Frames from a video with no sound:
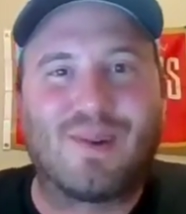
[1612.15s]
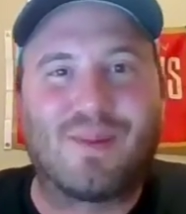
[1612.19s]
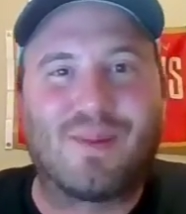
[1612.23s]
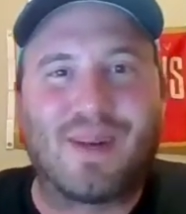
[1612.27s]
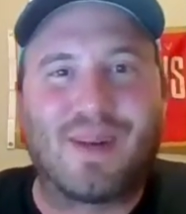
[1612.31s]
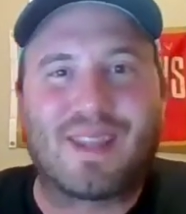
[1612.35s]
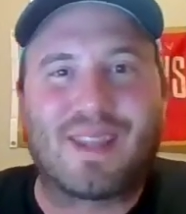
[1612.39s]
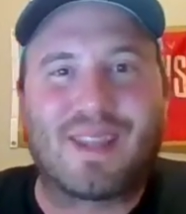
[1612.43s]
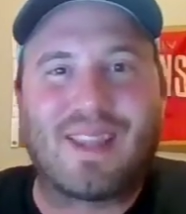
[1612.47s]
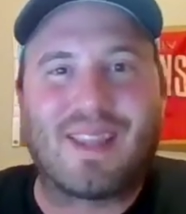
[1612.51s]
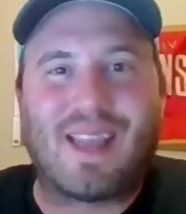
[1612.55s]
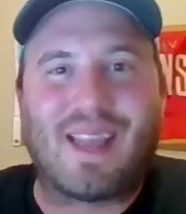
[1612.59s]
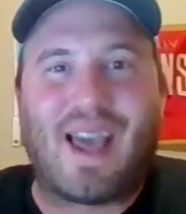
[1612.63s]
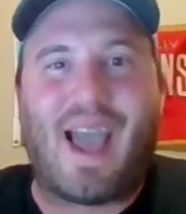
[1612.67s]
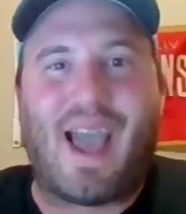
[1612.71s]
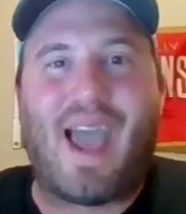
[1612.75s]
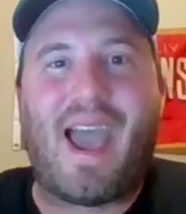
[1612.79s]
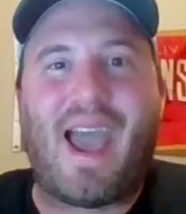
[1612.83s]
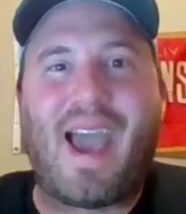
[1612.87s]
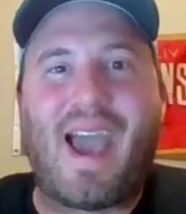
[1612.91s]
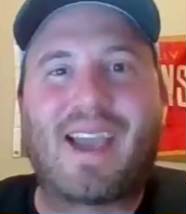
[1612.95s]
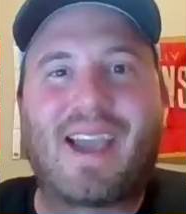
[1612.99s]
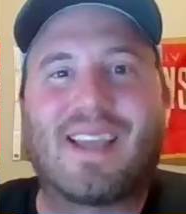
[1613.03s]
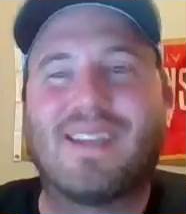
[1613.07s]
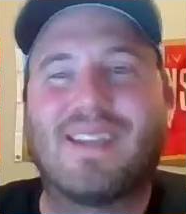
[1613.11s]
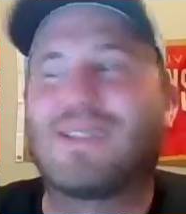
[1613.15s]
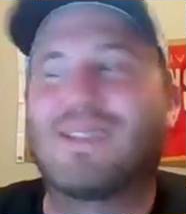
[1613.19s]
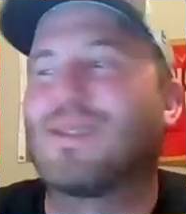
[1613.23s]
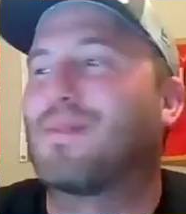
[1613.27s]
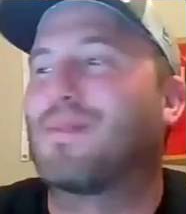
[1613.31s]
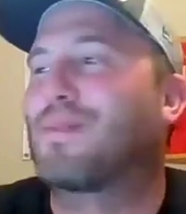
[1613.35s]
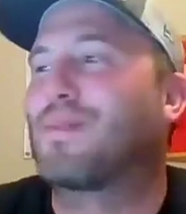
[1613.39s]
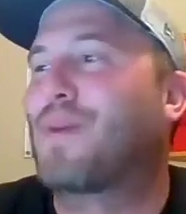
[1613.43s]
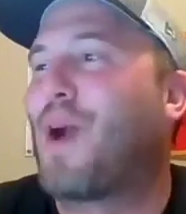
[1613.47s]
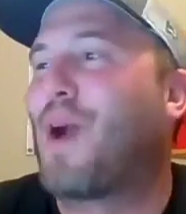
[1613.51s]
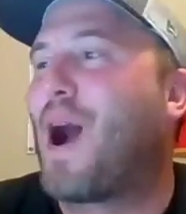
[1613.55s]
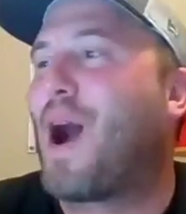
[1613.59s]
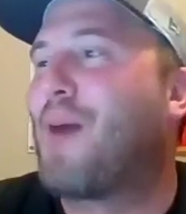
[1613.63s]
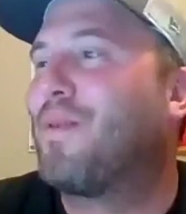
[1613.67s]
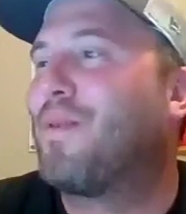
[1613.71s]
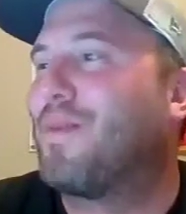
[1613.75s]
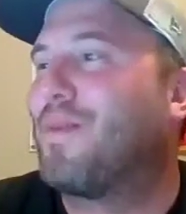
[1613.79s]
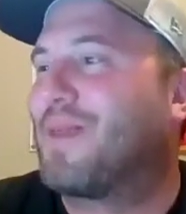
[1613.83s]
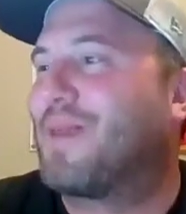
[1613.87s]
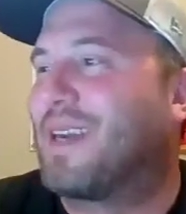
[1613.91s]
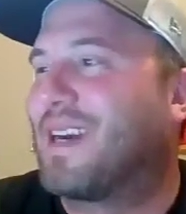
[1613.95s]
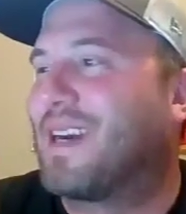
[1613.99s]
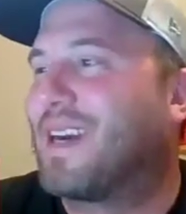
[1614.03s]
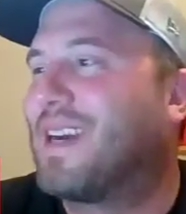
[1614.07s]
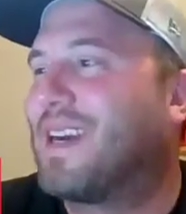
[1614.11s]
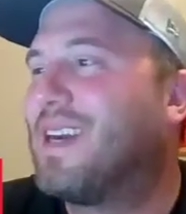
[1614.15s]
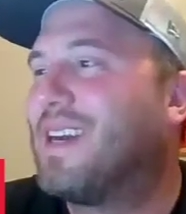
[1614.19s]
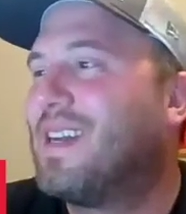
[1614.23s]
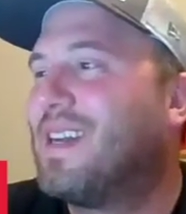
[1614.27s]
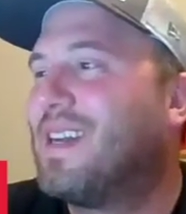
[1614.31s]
What the heck is the problem here?